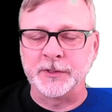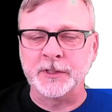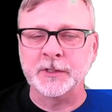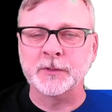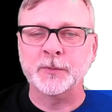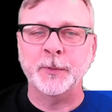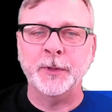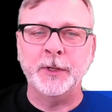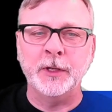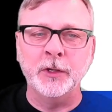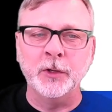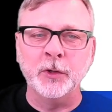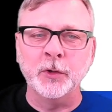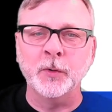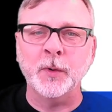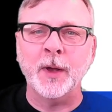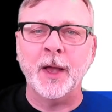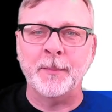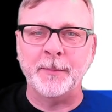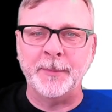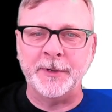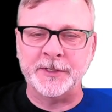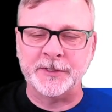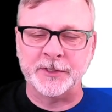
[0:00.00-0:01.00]
Since we knew
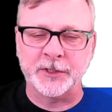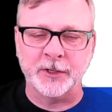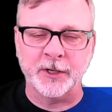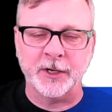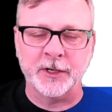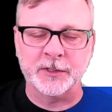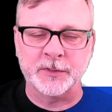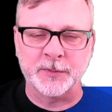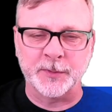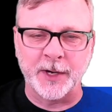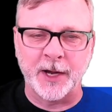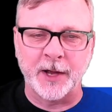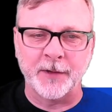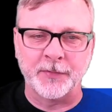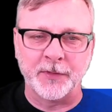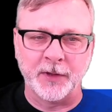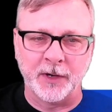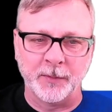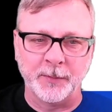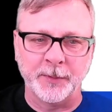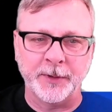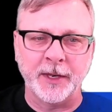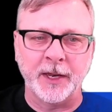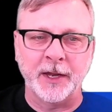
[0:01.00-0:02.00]
how many surrogates were out
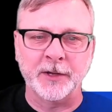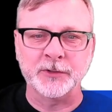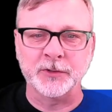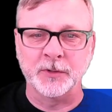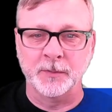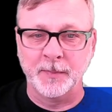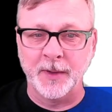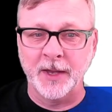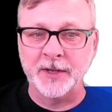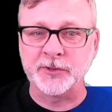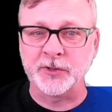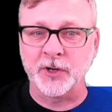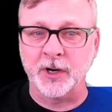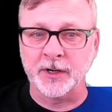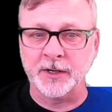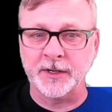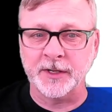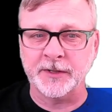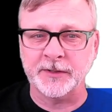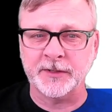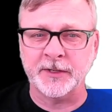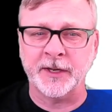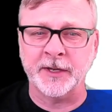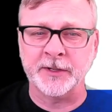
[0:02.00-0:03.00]
there, we could actually measure our
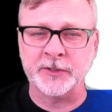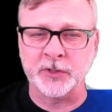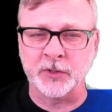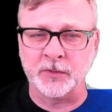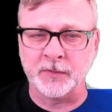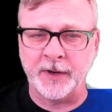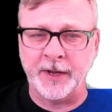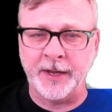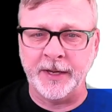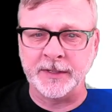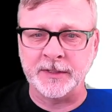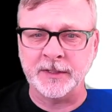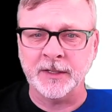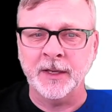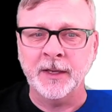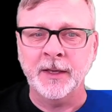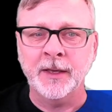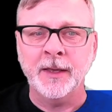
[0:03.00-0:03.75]
detection rate,